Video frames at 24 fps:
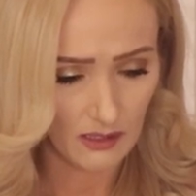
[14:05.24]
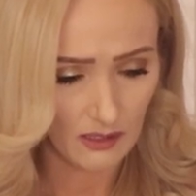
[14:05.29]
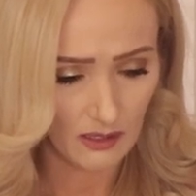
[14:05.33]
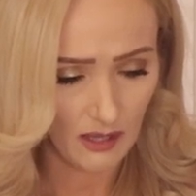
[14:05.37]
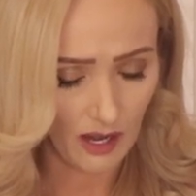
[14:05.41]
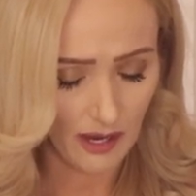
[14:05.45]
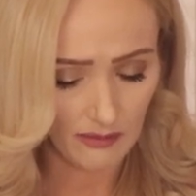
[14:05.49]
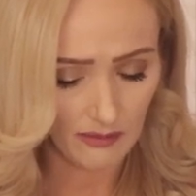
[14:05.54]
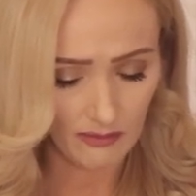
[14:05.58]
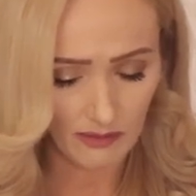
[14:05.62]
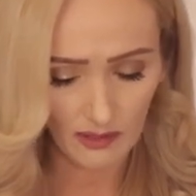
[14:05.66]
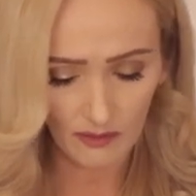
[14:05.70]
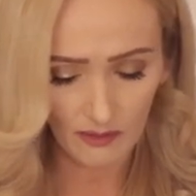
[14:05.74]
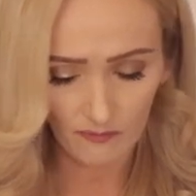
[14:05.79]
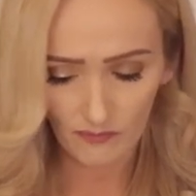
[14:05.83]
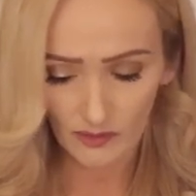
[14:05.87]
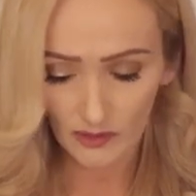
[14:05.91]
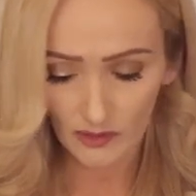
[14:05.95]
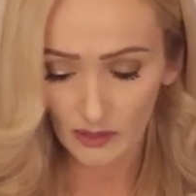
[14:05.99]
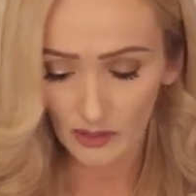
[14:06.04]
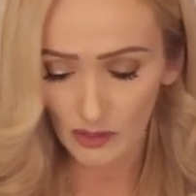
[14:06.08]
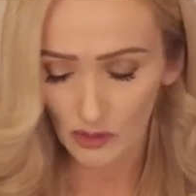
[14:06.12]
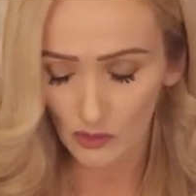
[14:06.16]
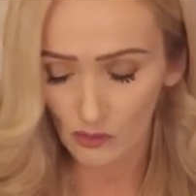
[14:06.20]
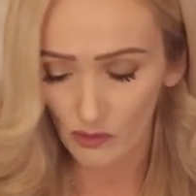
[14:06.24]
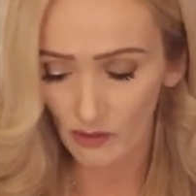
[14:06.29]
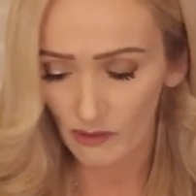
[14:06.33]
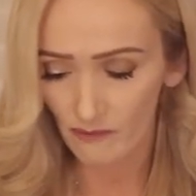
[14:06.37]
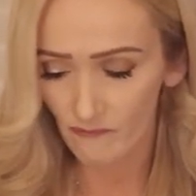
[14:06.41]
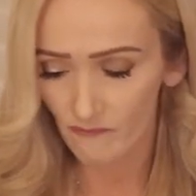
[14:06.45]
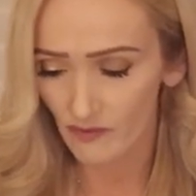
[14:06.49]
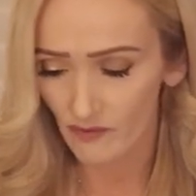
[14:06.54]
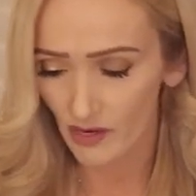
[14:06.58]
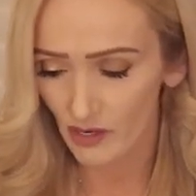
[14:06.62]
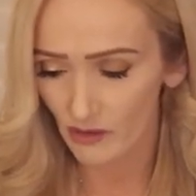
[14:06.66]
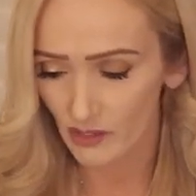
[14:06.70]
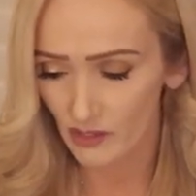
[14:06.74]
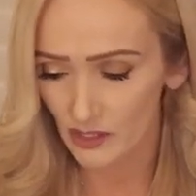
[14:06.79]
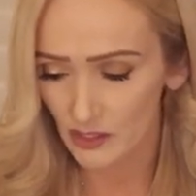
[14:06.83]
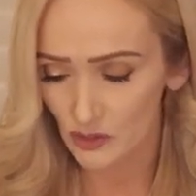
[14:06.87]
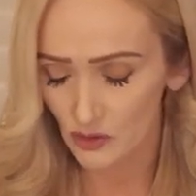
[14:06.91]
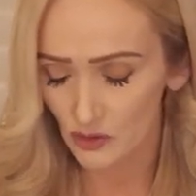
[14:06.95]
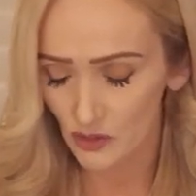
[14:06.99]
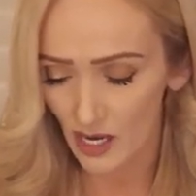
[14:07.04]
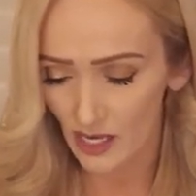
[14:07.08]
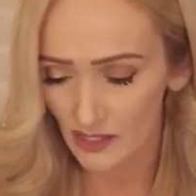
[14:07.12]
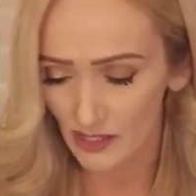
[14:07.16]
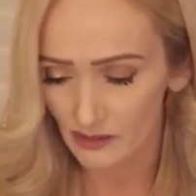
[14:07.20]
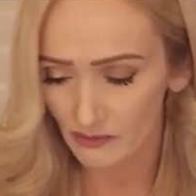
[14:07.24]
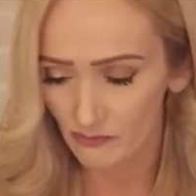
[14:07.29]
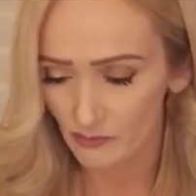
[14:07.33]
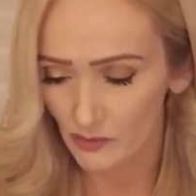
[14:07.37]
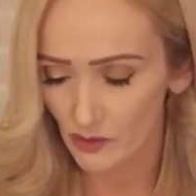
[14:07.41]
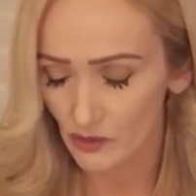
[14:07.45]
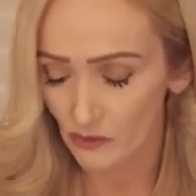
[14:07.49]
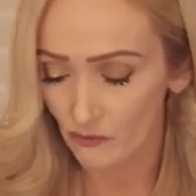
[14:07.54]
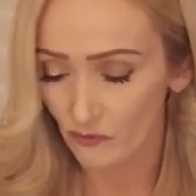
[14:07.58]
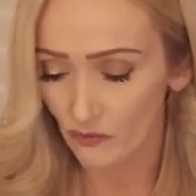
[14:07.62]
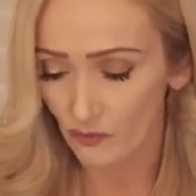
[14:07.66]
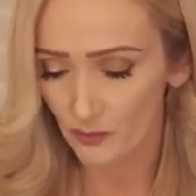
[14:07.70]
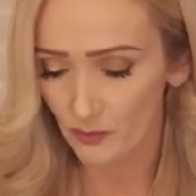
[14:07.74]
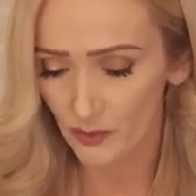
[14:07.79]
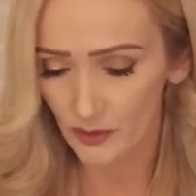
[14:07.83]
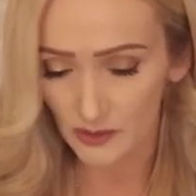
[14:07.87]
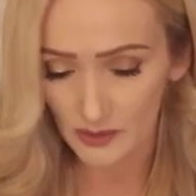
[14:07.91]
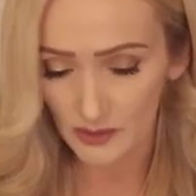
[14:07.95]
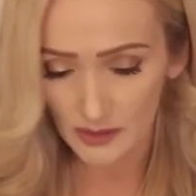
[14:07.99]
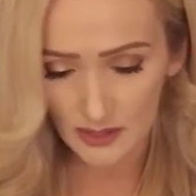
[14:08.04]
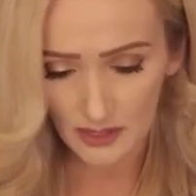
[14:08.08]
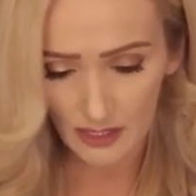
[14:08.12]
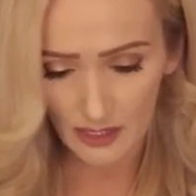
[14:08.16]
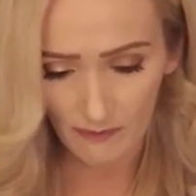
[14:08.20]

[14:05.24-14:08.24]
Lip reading: I feel that you were a very attractive, beautiful person.